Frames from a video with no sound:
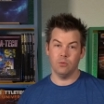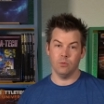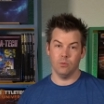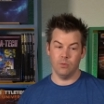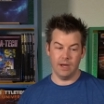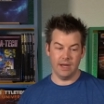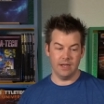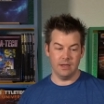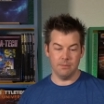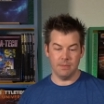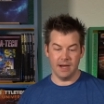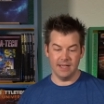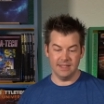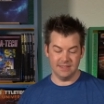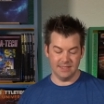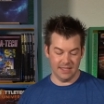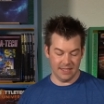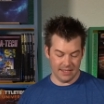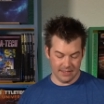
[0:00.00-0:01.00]

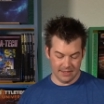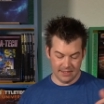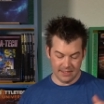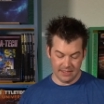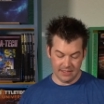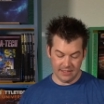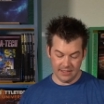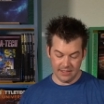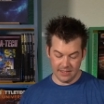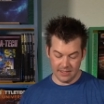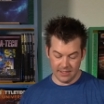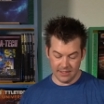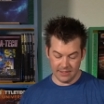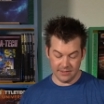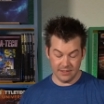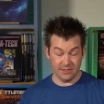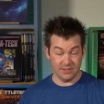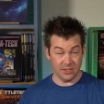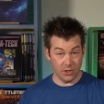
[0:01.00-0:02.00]
randomizing the
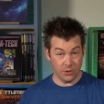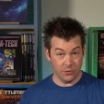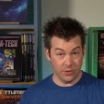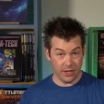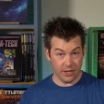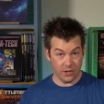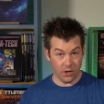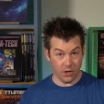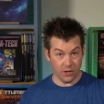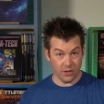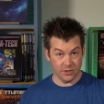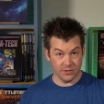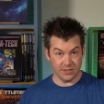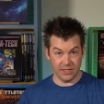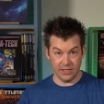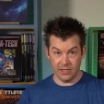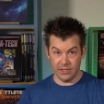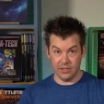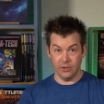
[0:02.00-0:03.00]
zone cards
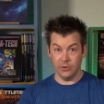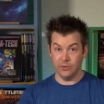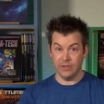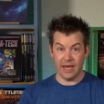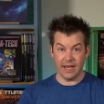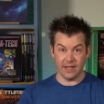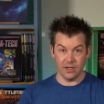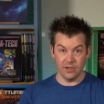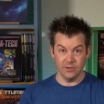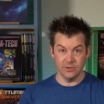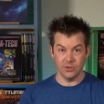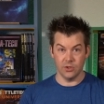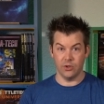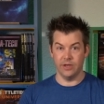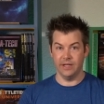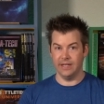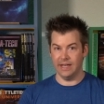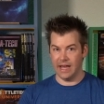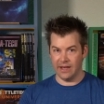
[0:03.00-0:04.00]
and who that goes
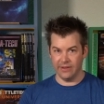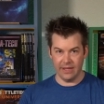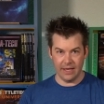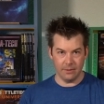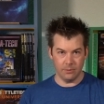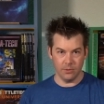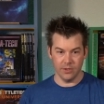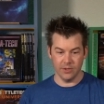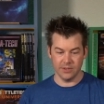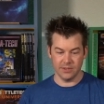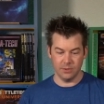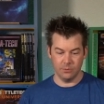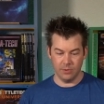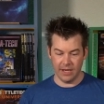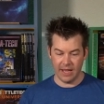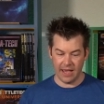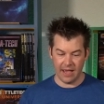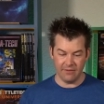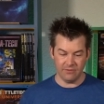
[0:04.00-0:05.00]
on and how that works and
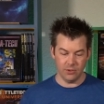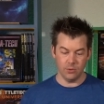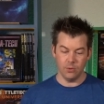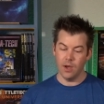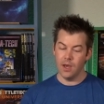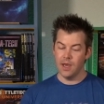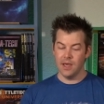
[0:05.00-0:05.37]
what have you.